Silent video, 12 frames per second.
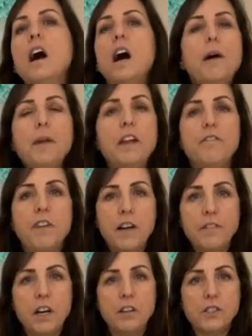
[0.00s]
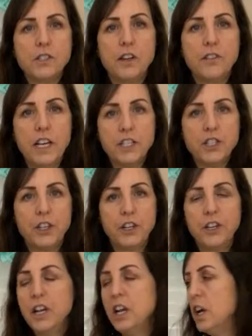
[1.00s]
I made $5 on that
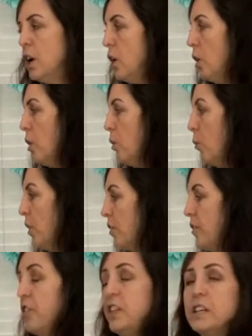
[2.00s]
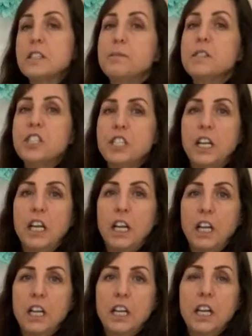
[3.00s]
shirt. With this
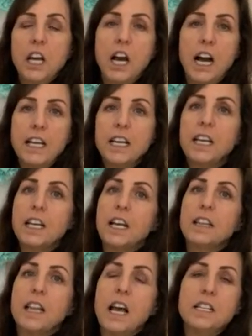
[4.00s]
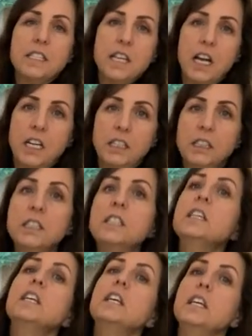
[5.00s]
machine, I could get that done
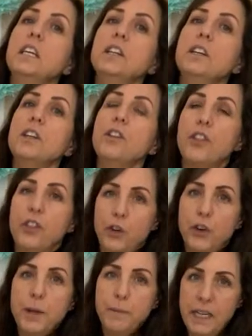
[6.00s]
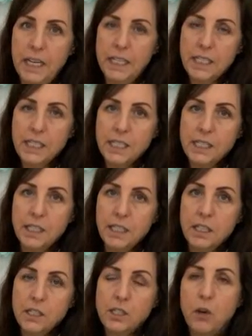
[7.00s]
in 30 minutes.
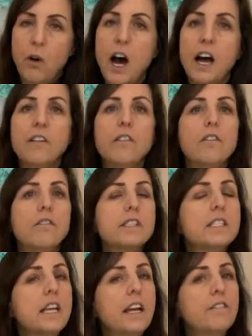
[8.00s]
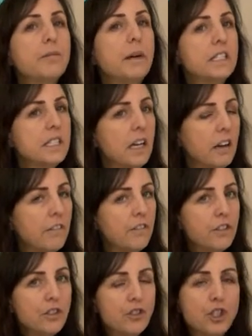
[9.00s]
So I saved myself
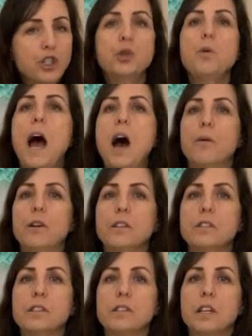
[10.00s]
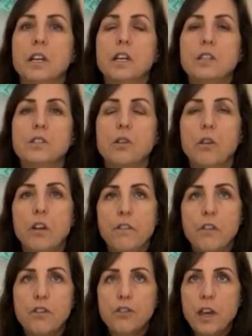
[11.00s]
2 hours. So if
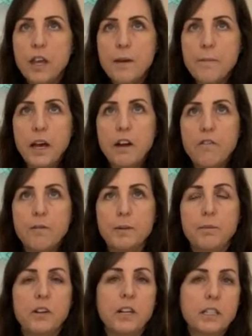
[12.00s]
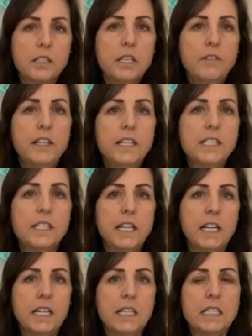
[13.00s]
you think about it from a productivity
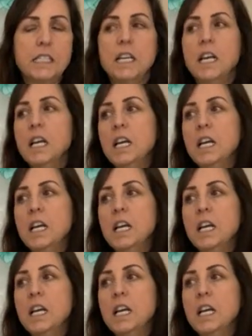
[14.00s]
stance,